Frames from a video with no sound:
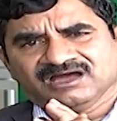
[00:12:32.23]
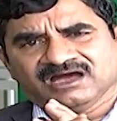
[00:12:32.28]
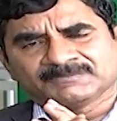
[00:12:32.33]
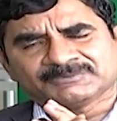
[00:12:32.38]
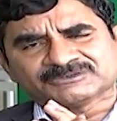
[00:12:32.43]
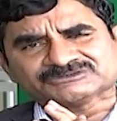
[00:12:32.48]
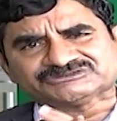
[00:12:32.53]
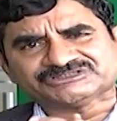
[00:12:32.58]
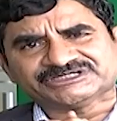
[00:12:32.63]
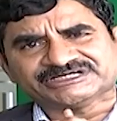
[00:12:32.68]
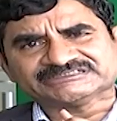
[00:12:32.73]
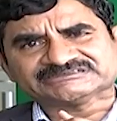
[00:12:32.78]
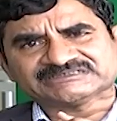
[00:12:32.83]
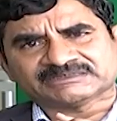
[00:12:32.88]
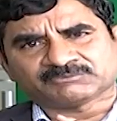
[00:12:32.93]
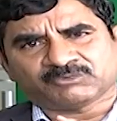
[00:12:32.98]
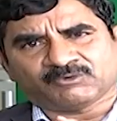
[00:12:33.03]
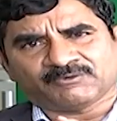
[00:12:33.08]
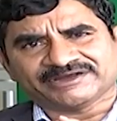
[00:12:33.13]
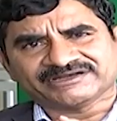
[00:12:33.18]
opportunities
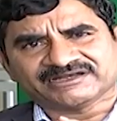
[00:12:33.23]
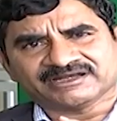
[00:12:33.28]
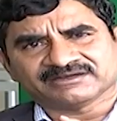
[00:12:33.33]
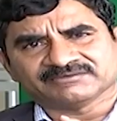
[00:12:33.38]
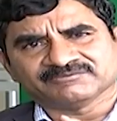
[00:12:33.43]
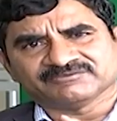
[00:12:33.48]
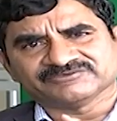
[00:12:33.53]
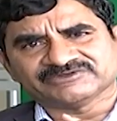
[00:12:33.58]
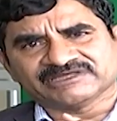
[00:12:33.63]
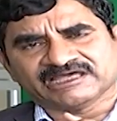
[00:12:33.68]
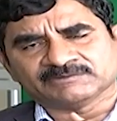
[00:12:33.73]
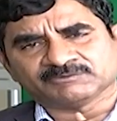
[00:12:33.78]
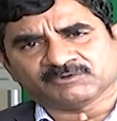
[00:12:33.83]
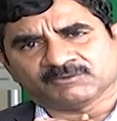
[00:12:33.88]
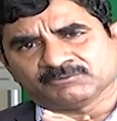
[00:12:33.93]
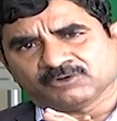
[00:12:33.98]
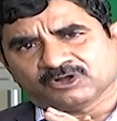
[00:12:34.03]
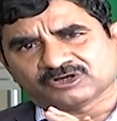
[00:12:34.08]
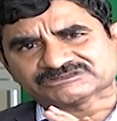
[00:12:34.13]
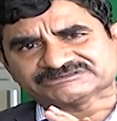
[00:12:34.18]
are provided with the help
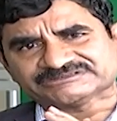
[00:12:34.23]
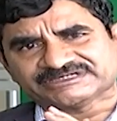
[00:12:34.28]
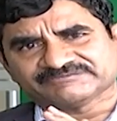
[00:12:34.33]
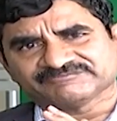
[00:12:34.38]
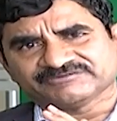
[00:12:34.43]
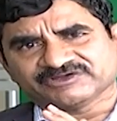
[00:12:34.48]
of blockchain.